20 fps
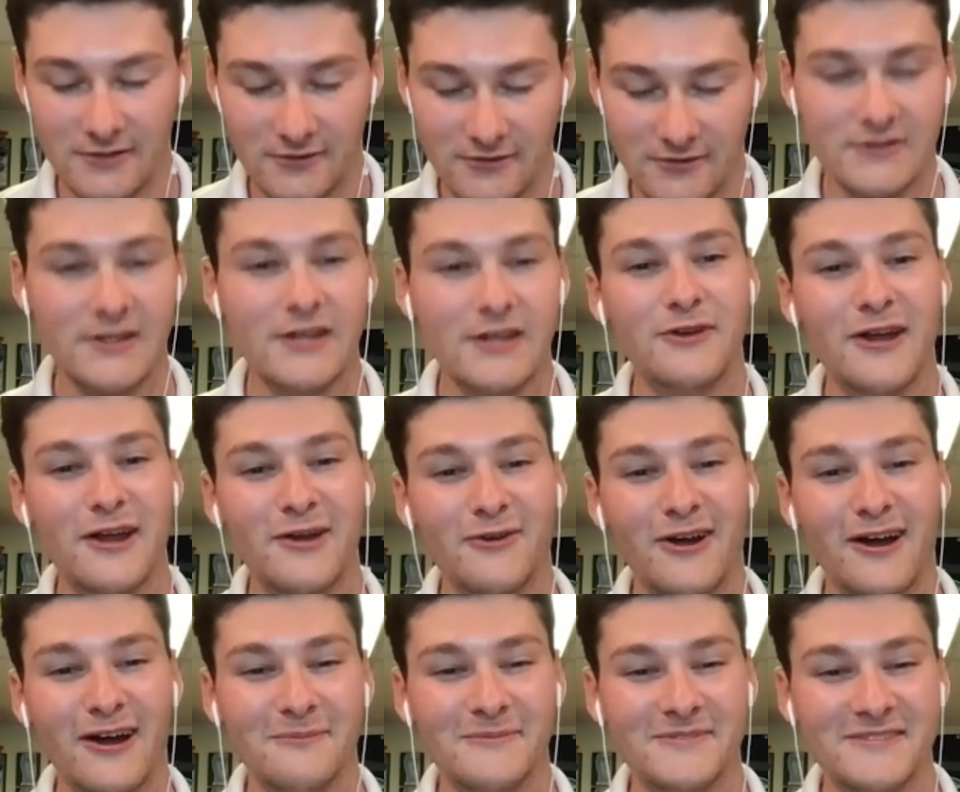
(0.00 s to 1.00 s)
Stingray
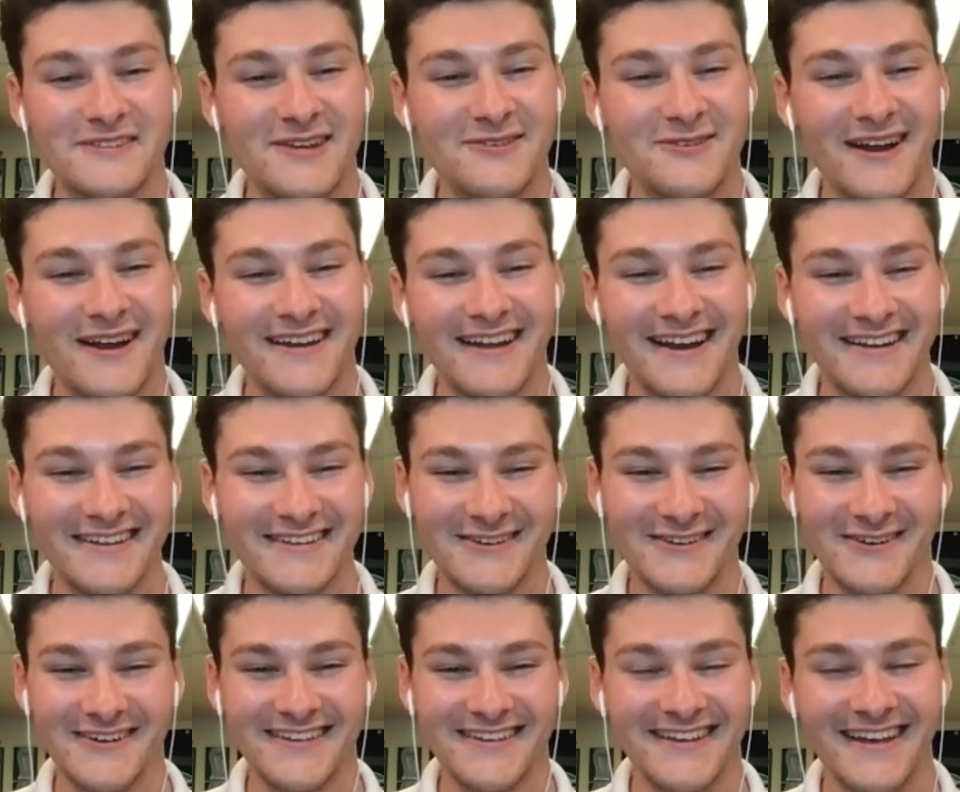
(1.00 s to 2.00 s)
Robb. Stingray, how you
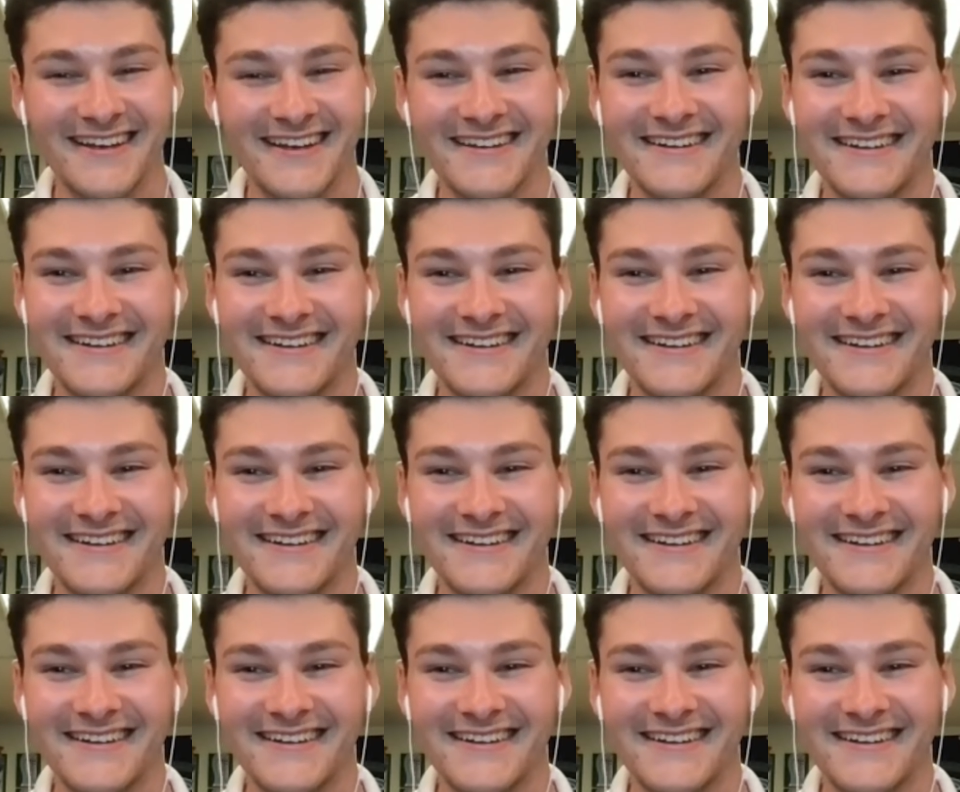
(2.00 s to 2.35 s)
doing today?